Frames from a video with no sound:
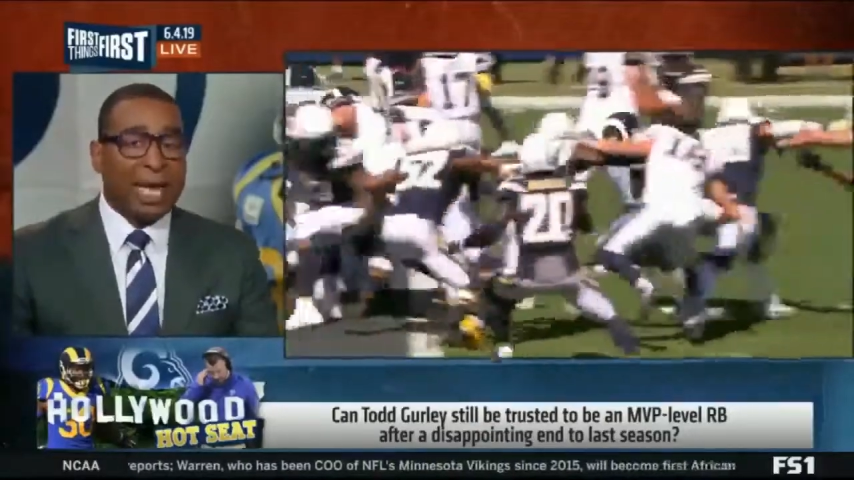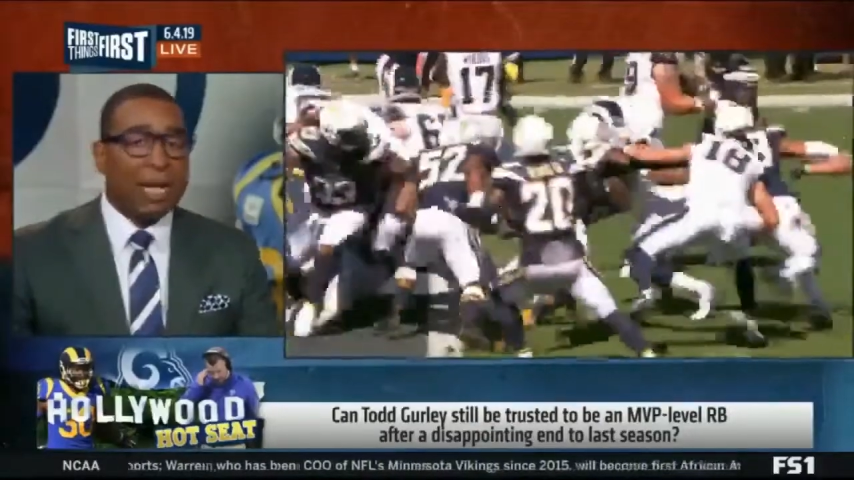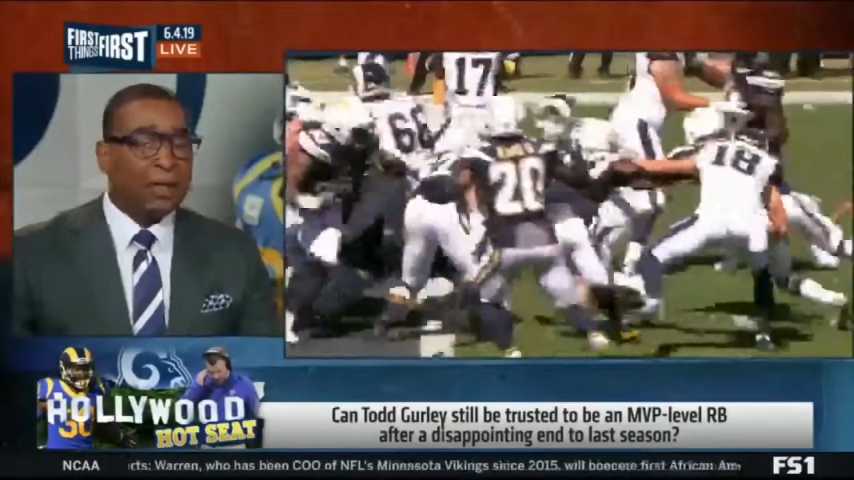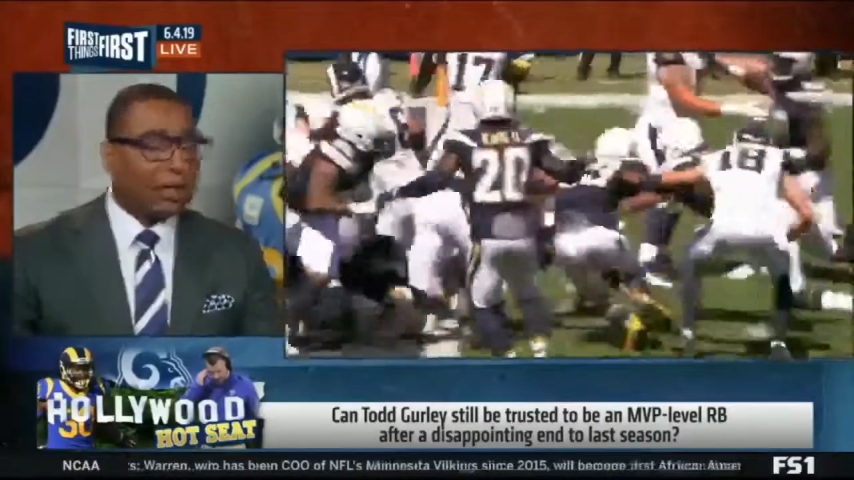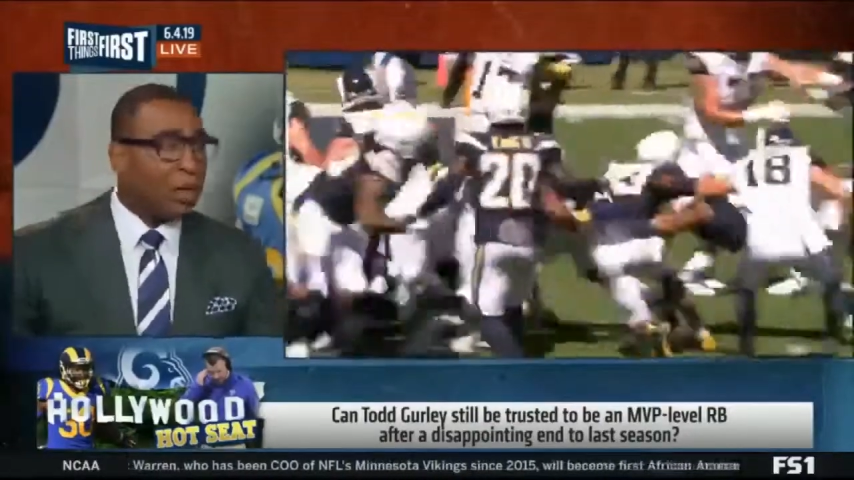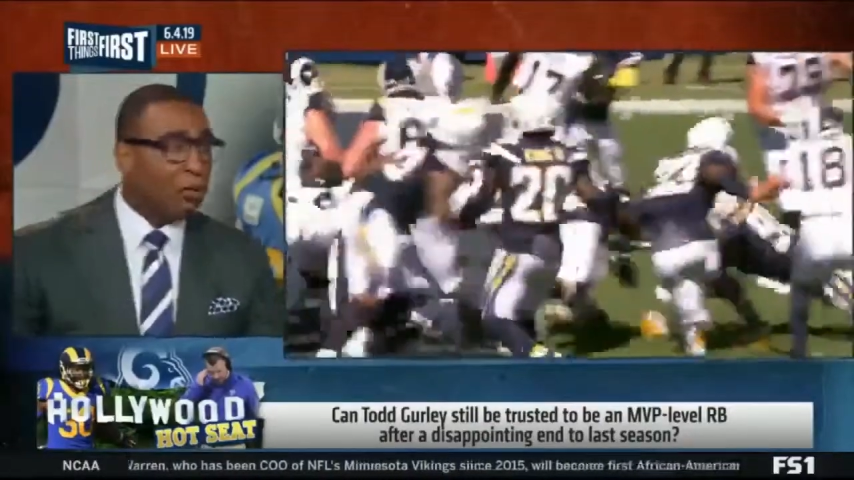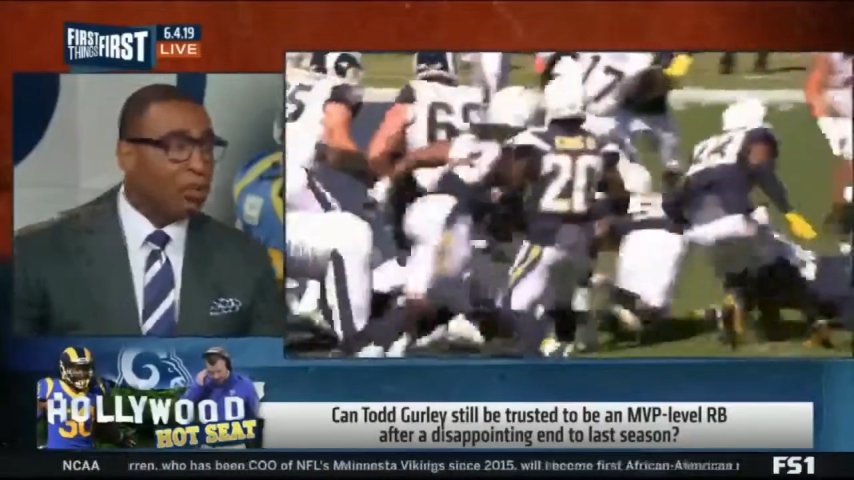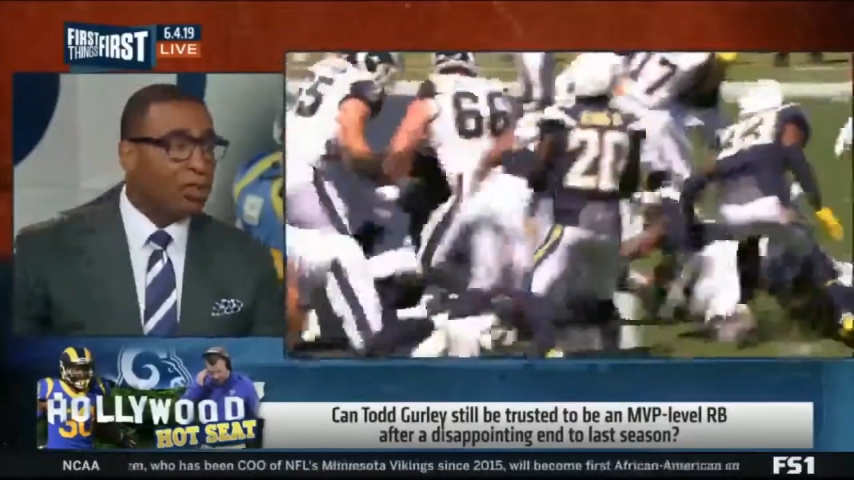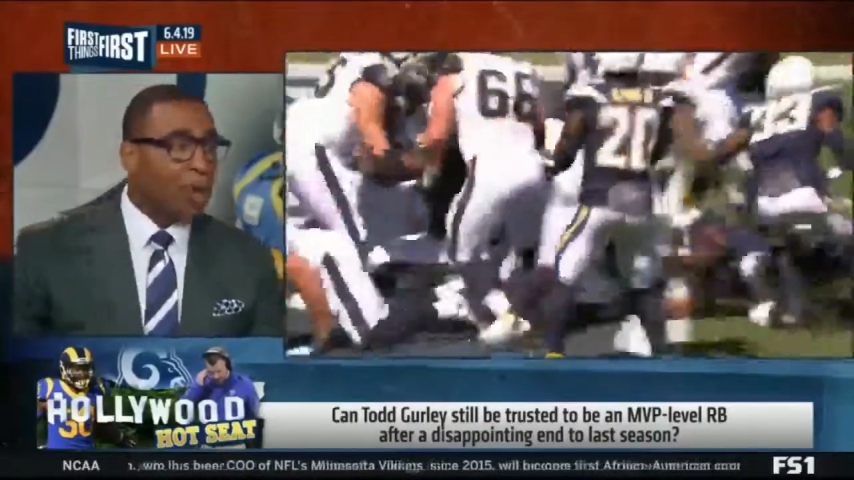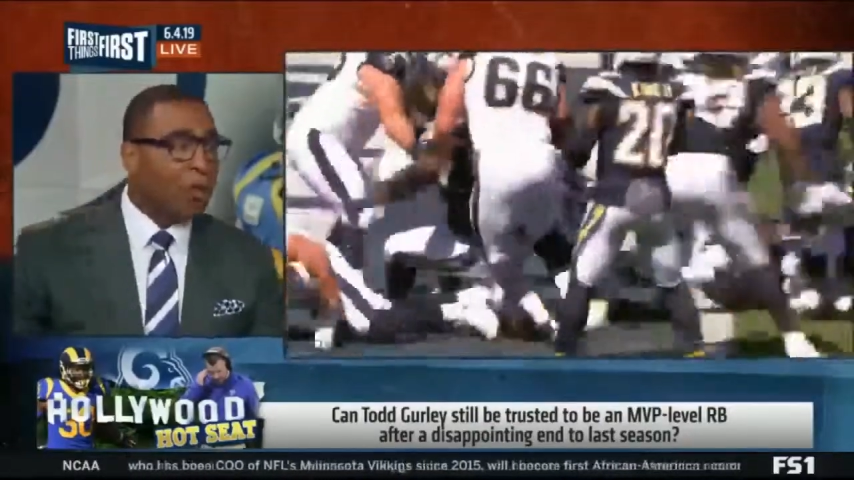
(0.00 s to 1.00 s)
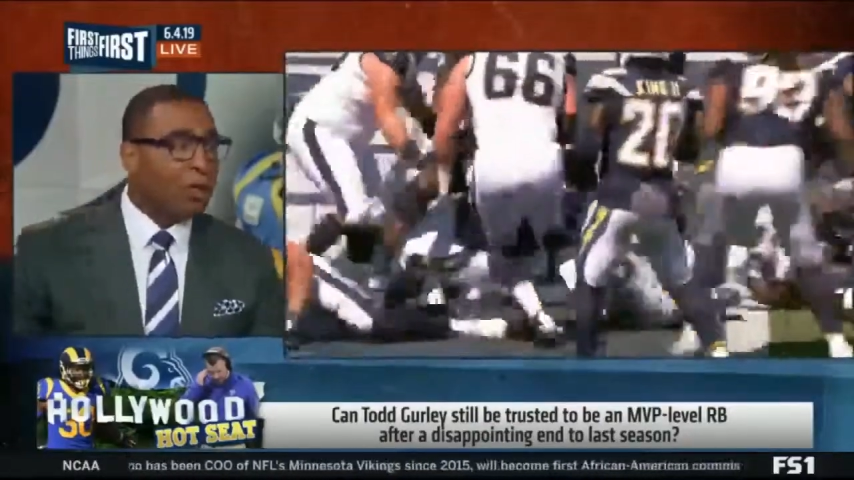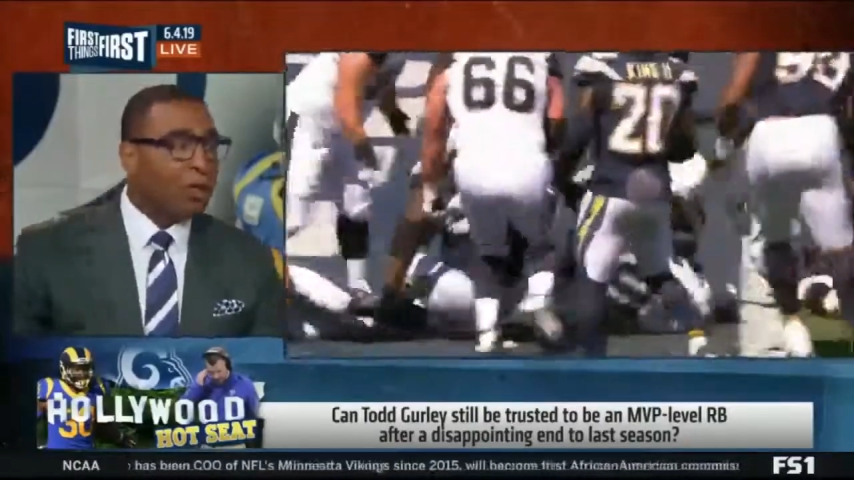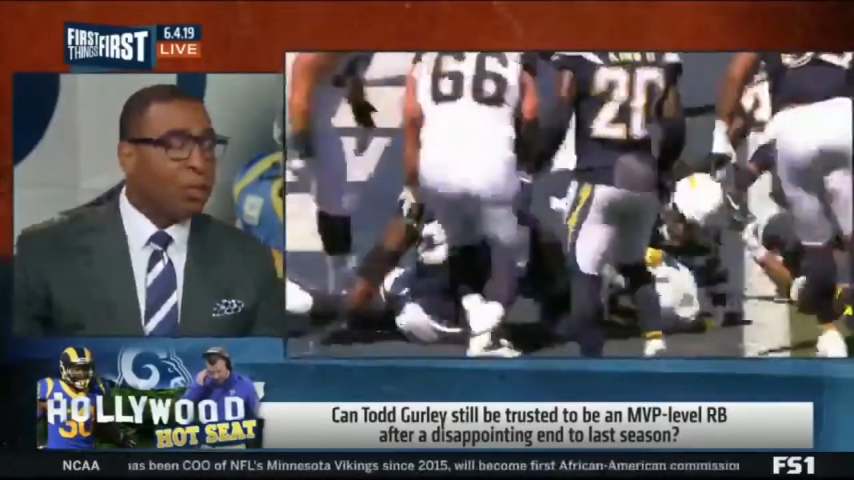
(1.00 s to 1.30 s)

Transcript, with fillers: now the coach is talking